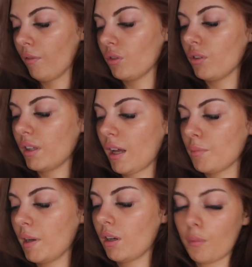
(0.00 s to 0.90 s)
I've not really
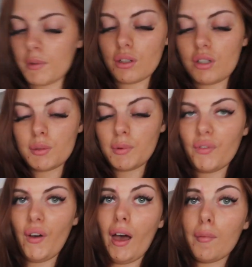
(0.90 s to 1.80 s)
had many comments on it, to be
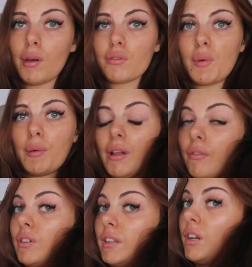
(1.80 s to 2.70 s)
fair. Most people
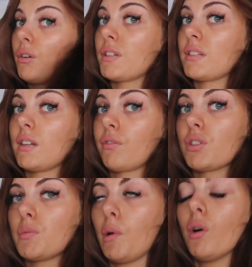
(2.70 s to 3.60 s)
haven't really noticed a
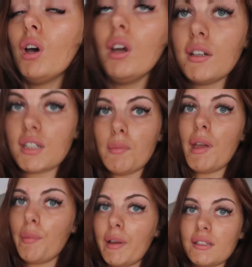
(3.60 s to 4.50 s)
difference, but to
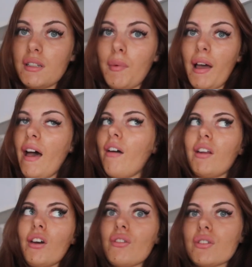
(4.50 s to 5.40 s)
me, because it's my hair,
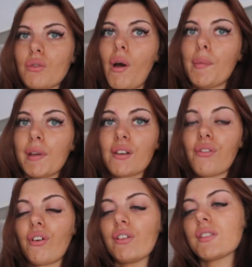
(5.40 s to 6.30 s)
I noticed quite a big
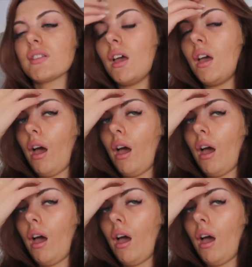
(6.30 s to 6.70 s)
difference.